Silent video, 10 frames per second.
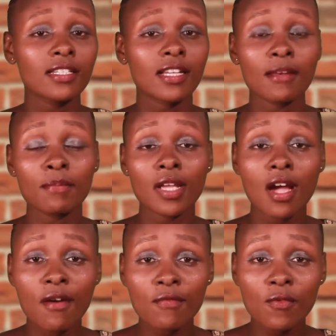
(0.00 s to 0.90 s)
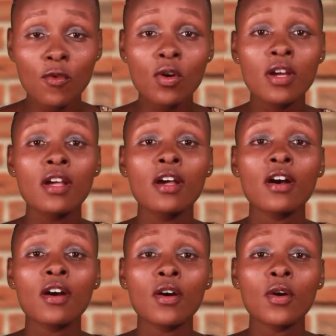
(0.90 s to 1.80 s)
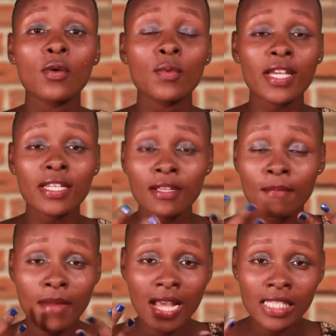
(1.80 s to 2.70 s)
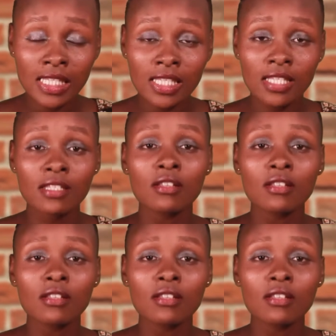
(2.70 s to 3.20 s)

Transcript: can be harmful, wearing masks